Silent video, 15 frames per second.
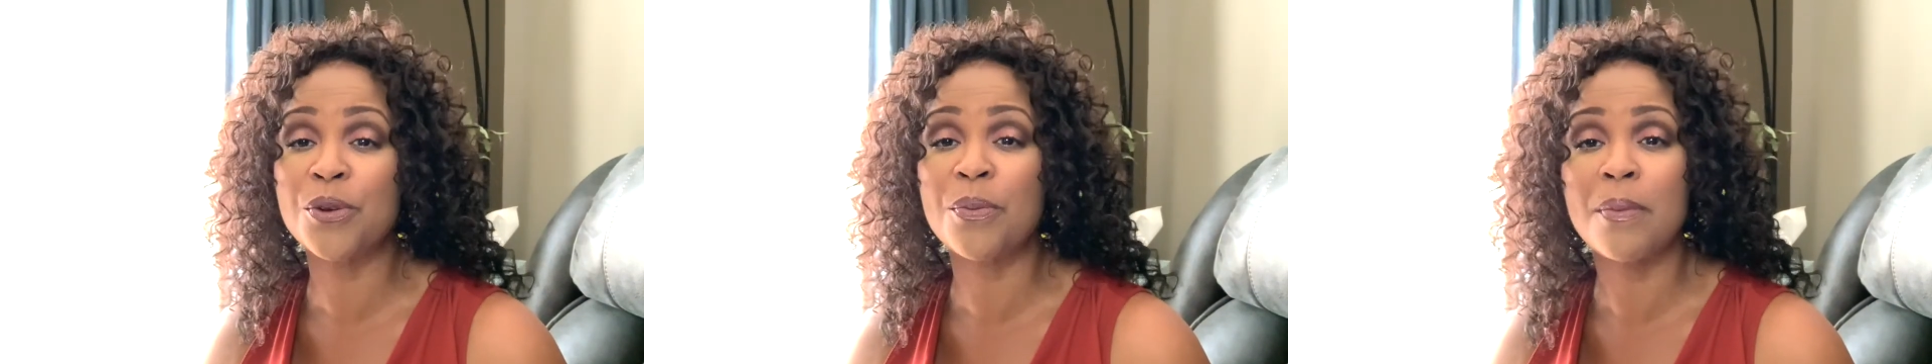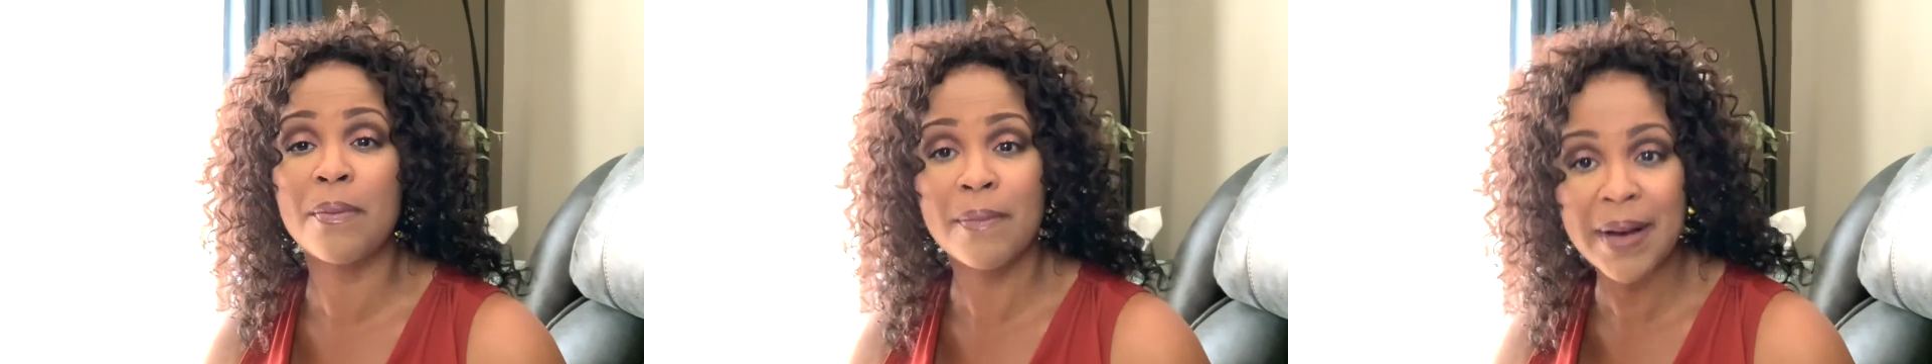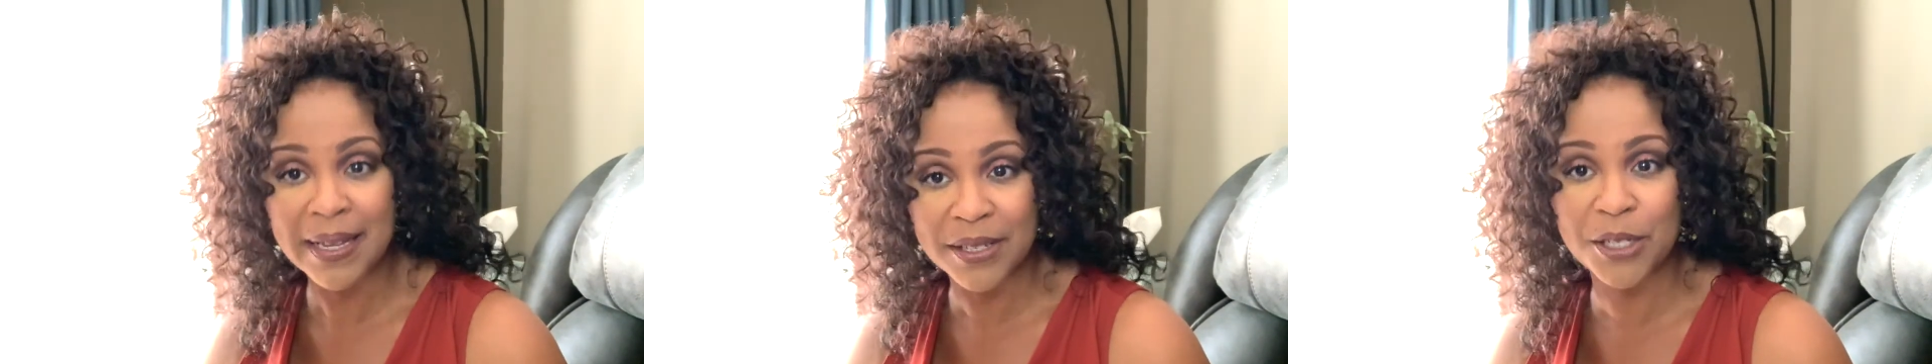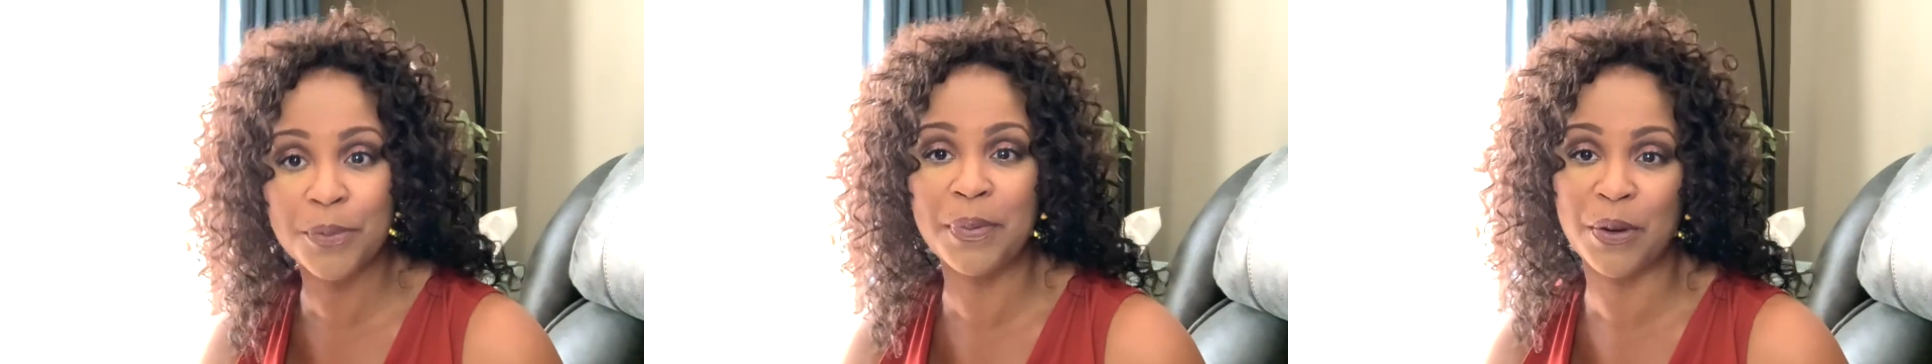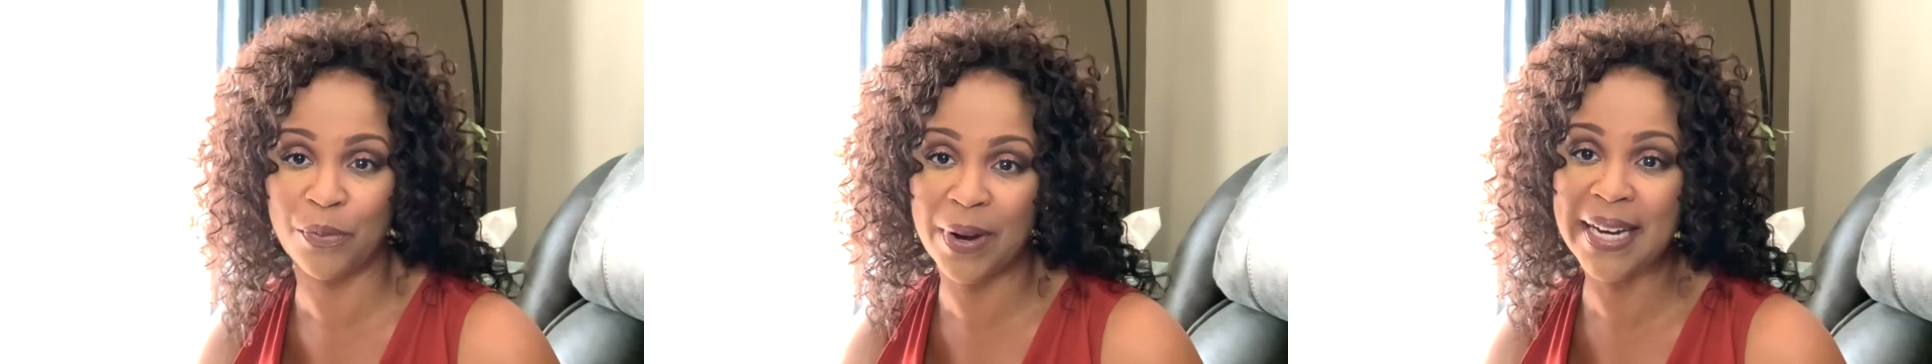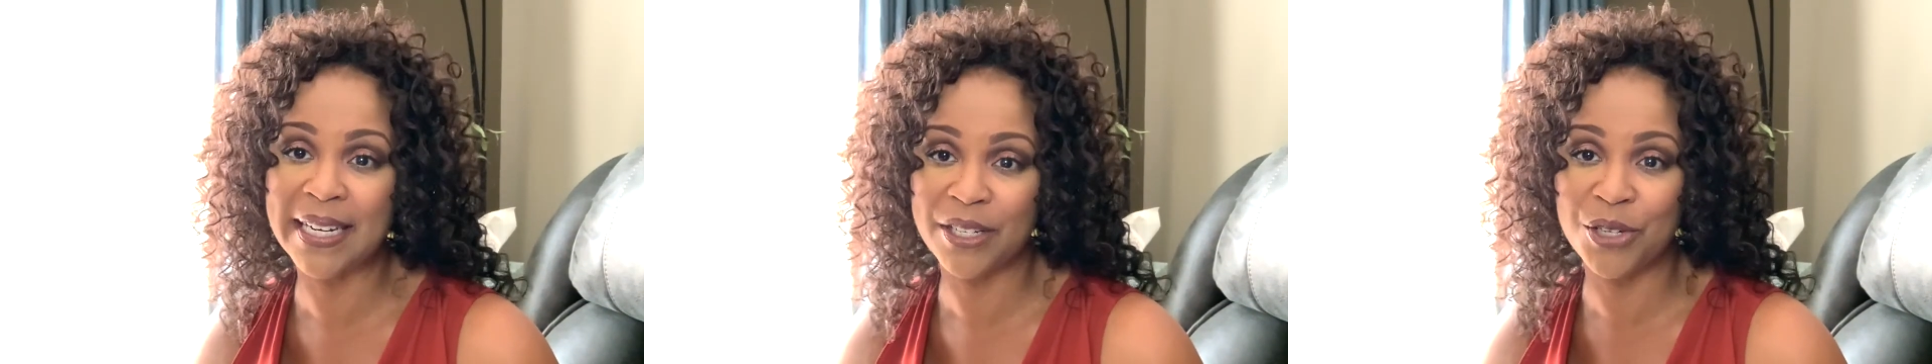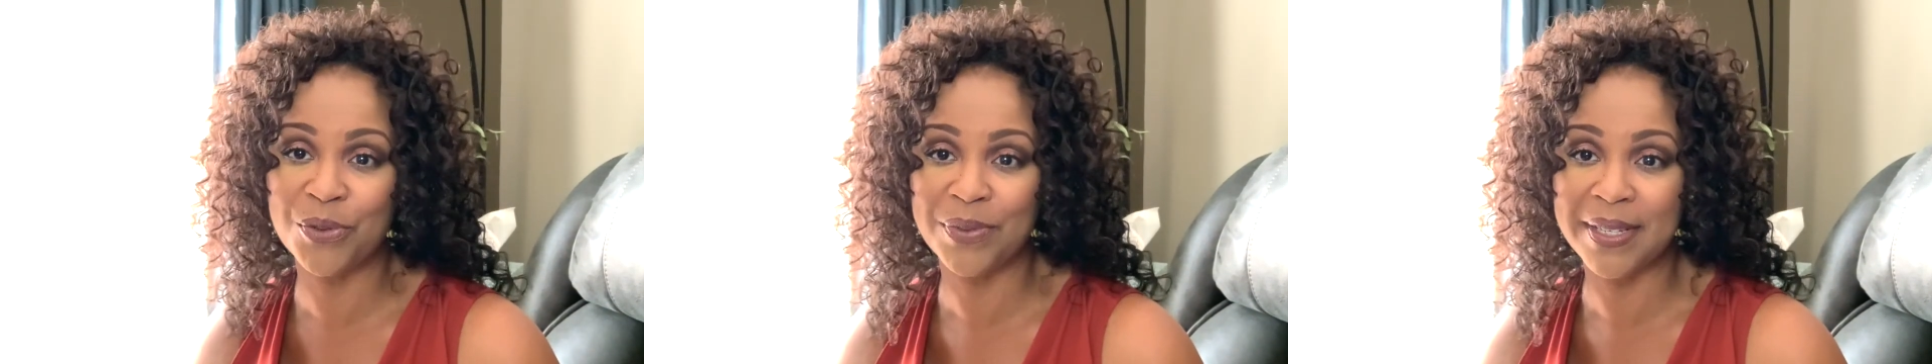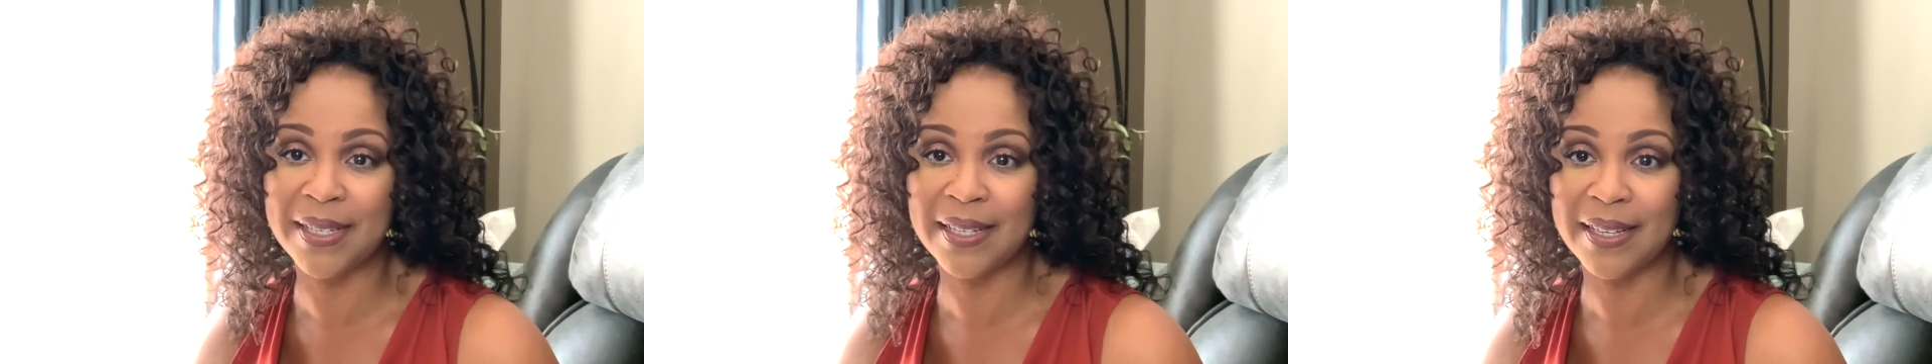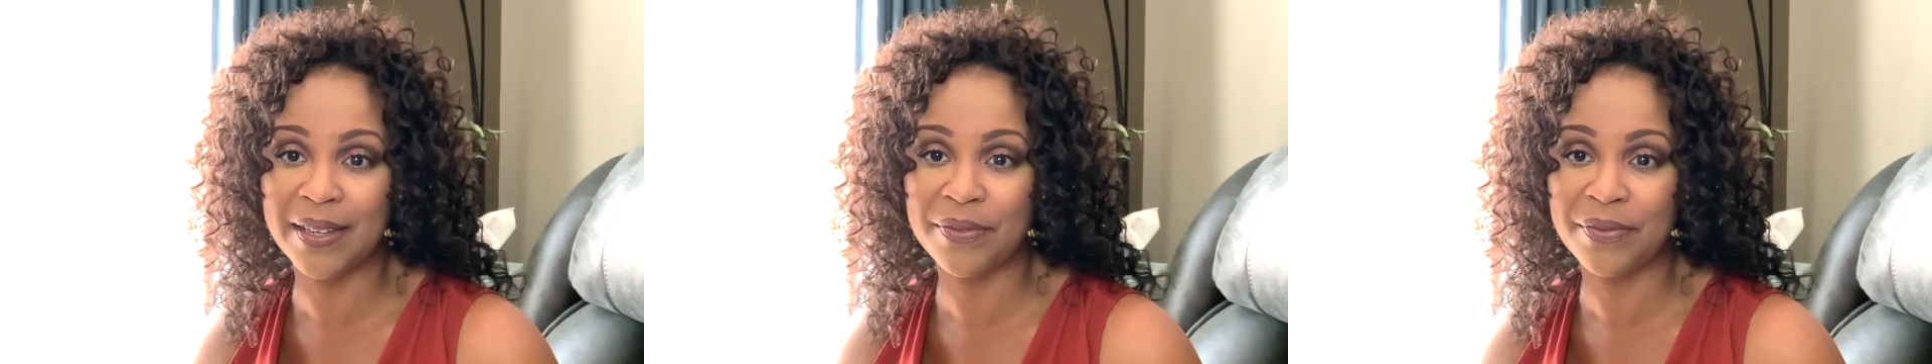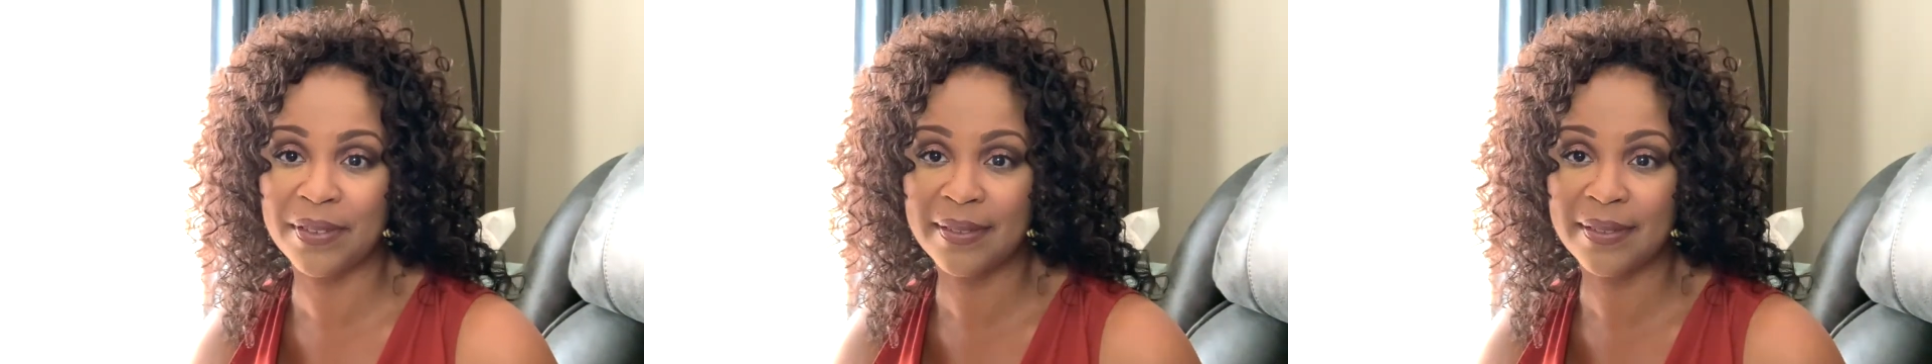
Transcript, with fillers: must be ready to receive.